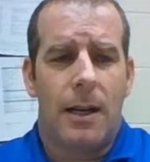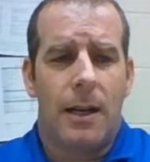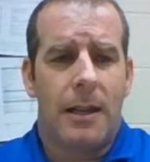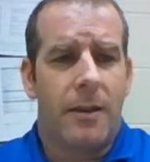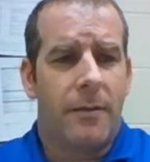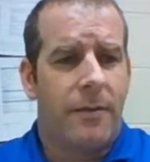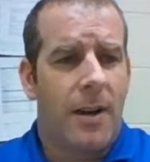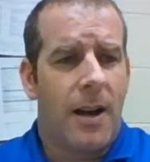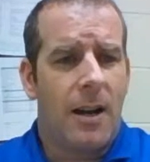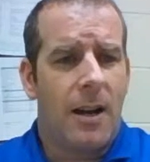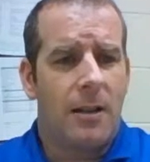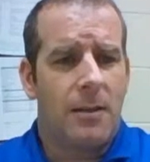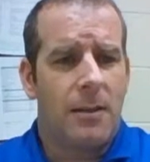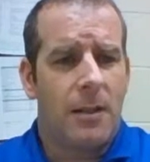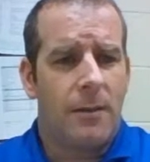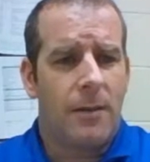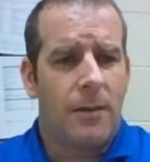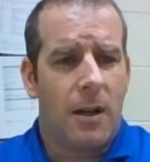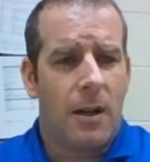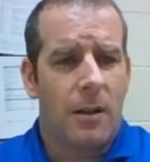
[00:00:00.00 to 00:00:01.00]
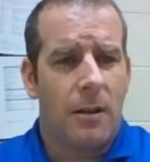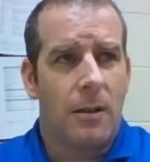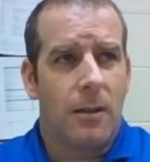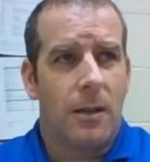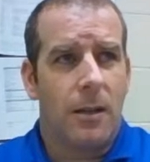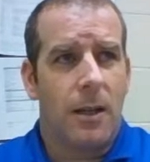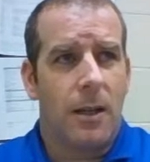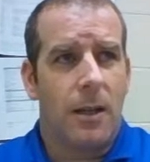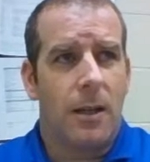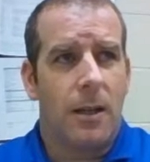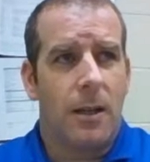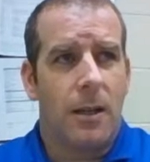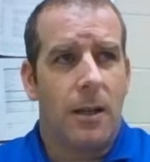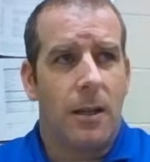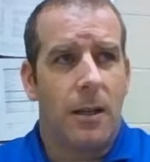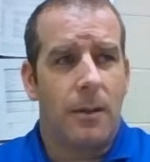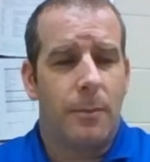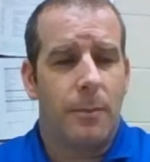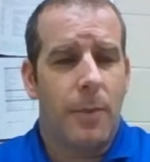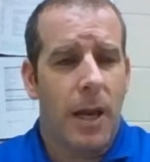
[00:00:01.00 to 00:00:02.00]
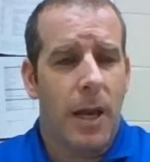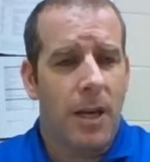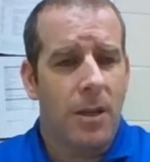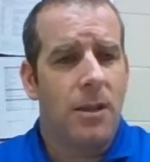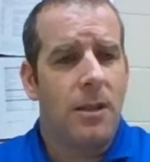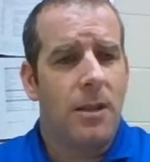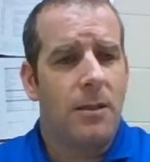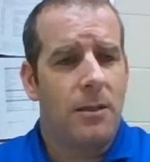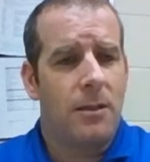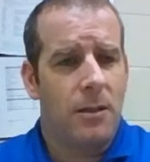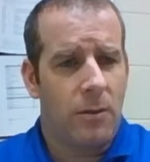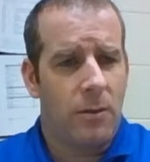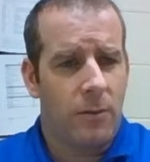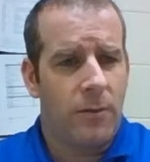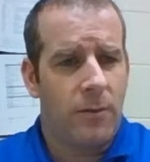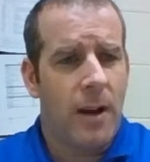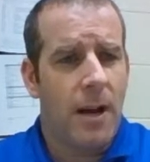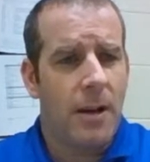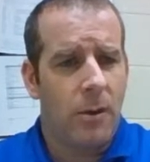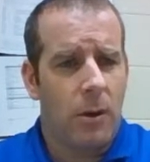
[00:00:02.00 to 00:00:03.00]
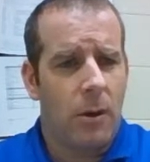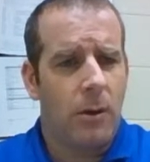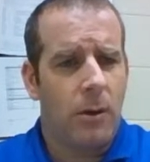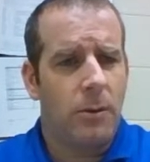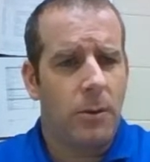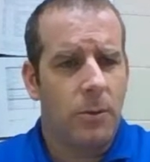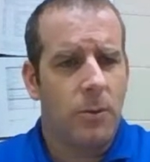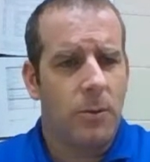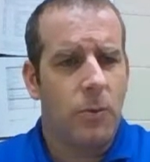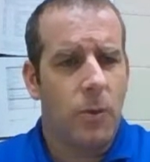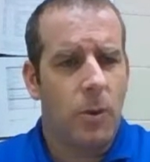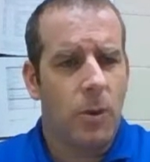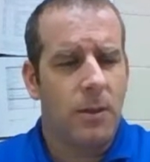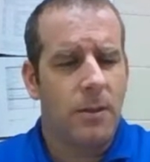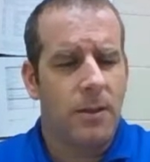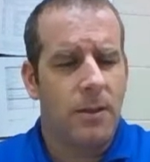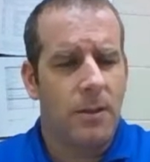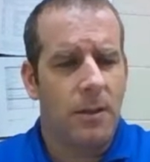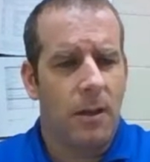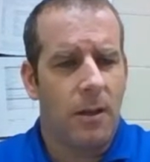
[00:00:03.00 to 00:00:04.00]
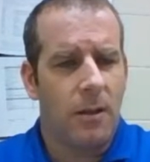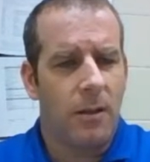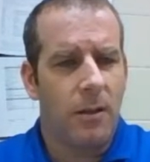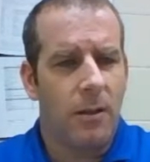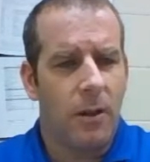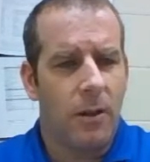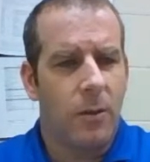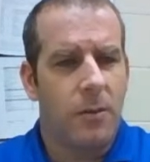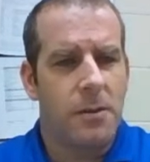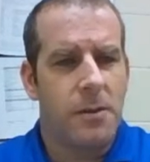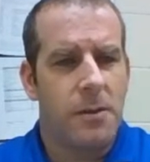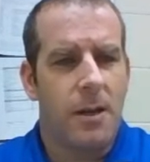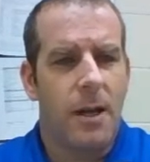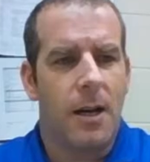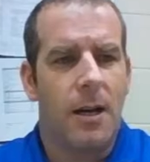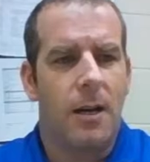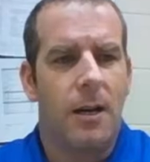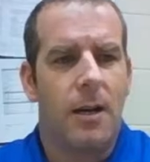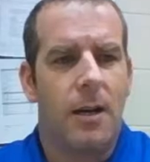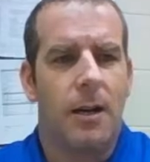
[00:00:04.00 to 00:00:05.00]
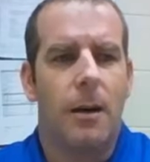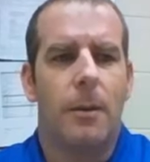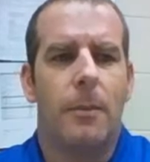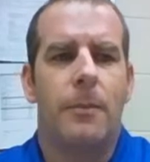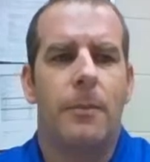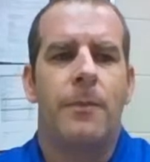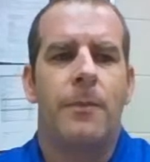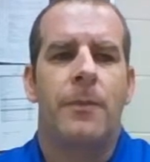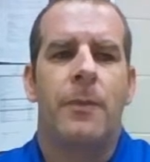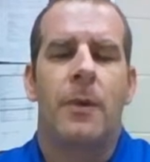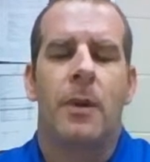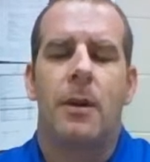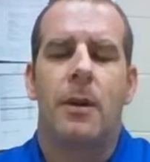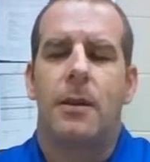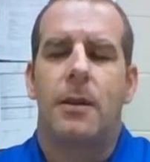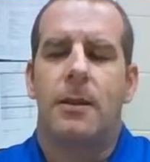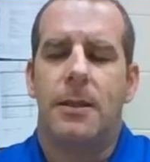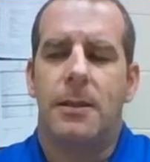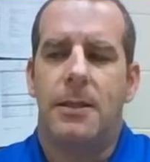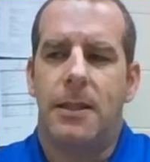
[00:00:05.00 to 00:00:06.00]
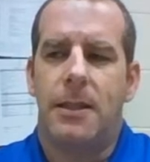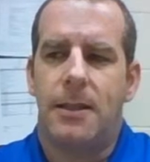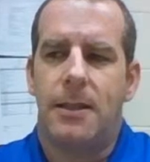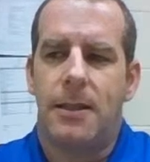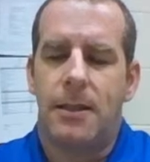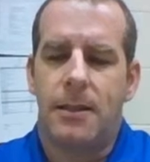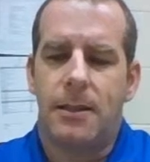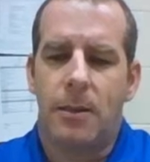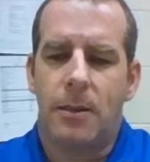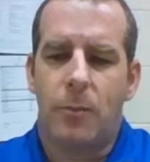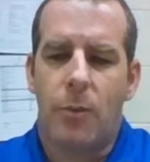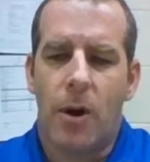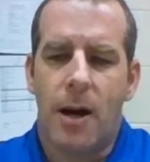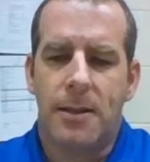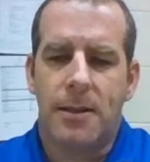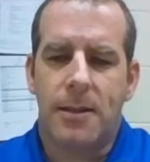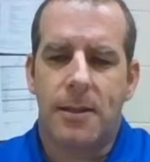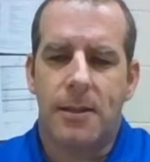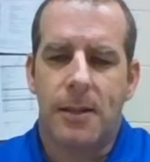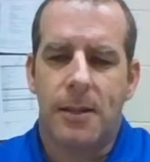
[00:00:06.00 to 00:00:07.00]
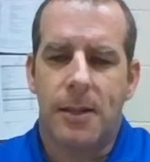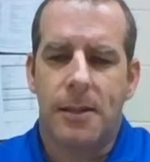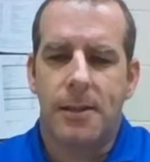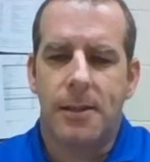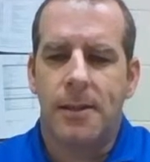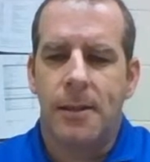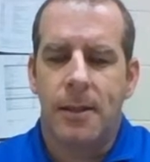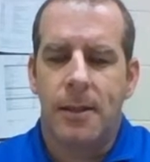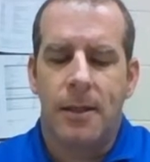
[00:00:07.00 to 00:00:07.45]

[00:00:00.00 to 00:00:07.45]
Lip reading: at the files of our patients, you'll find all those words and all those diseases and processes.